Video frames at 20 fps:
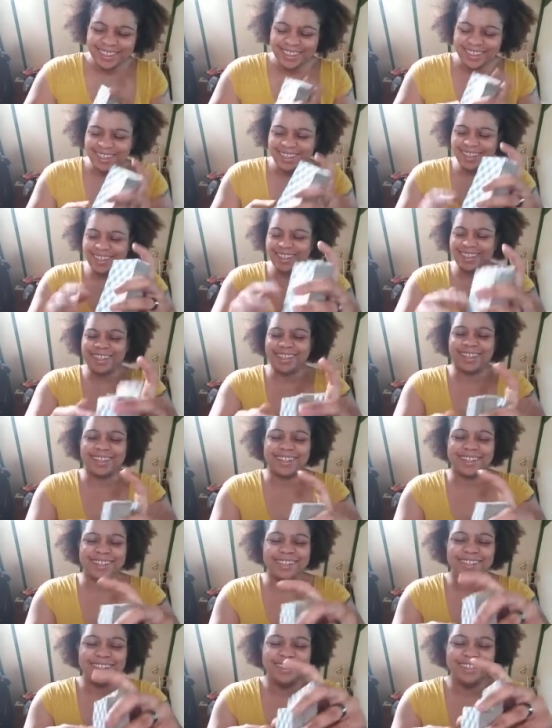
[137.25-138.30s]
Ah,
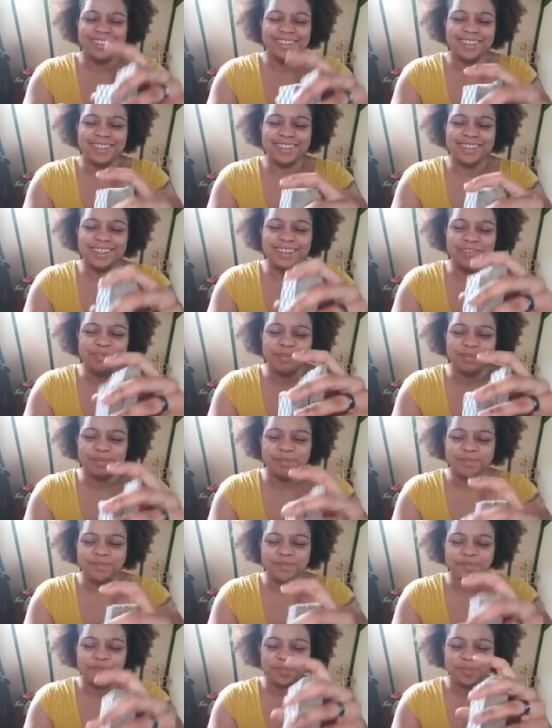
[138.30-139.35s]
I love him.
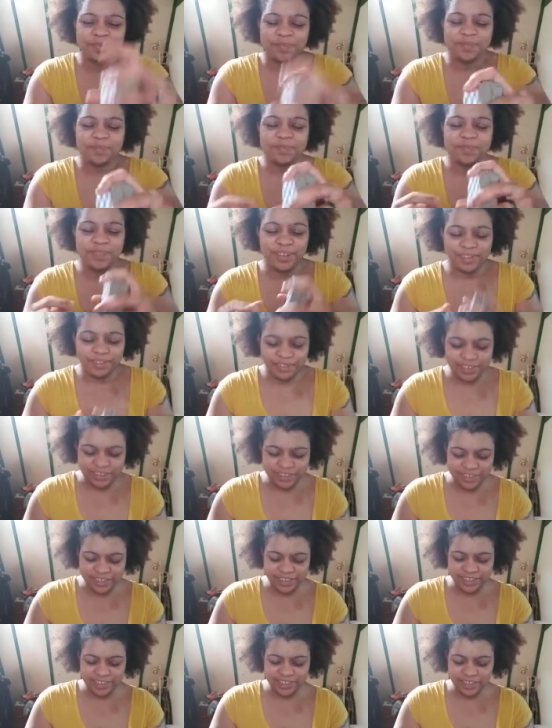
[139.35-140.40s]
I
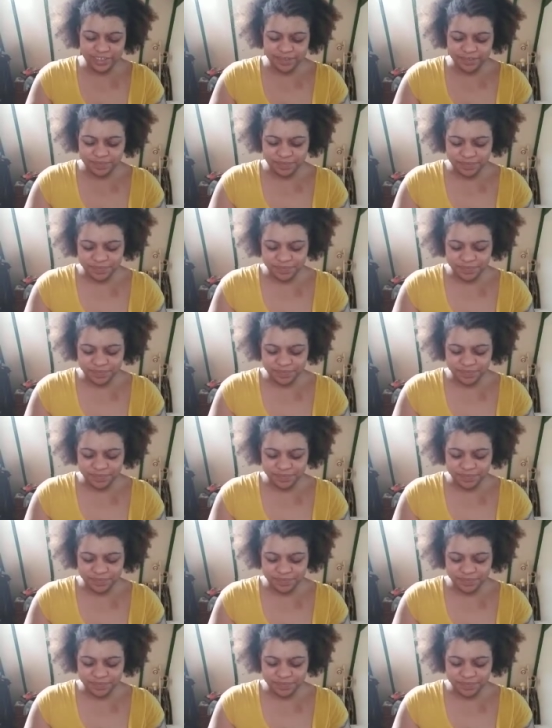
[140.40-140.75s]
really do.